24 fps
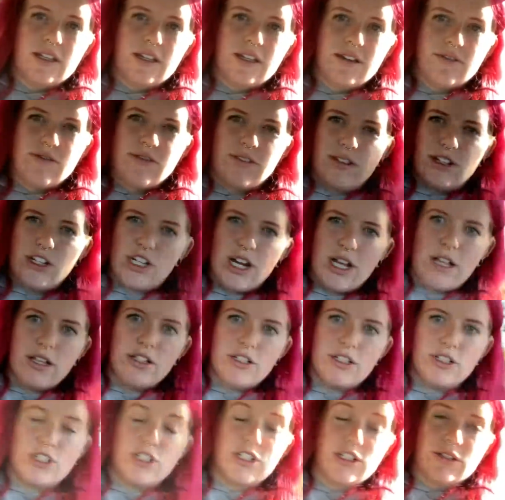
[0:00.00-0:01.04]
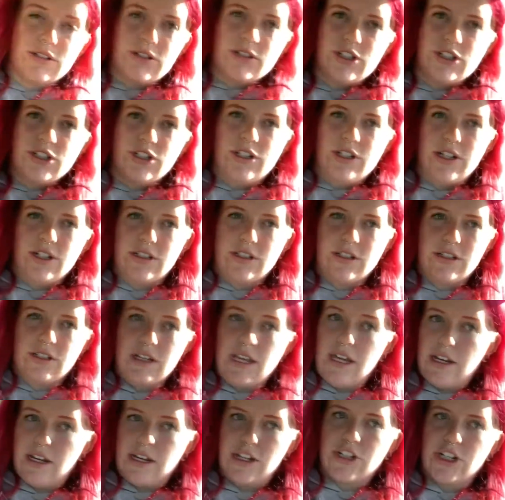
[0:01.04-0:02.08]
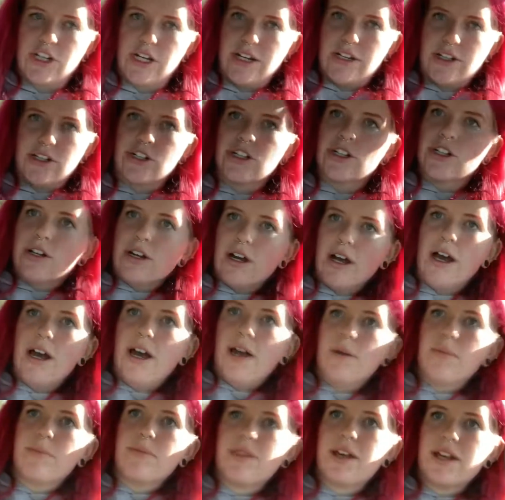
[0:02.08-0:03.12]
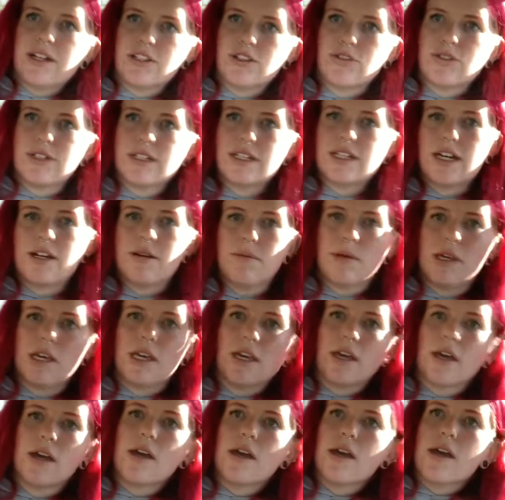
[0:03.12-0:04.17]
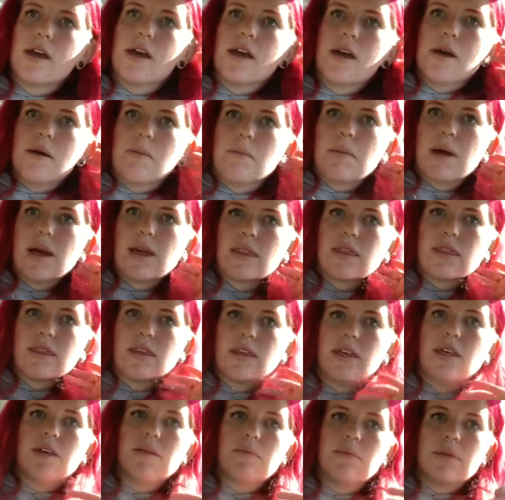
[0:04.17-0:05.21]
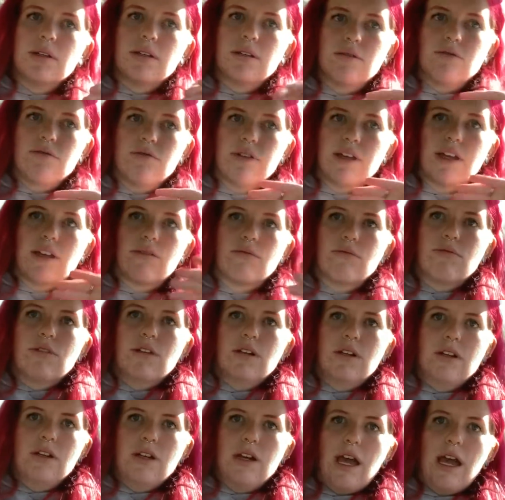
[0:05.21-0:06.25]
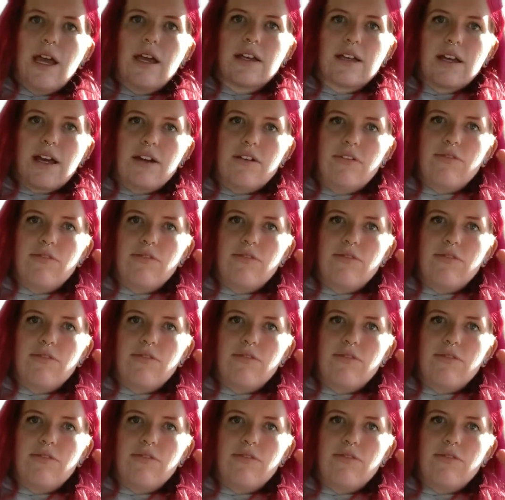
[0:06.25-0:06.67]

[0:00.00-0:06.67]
if the challenge does any change. Um, that's really gonna be my theme, like, and kind of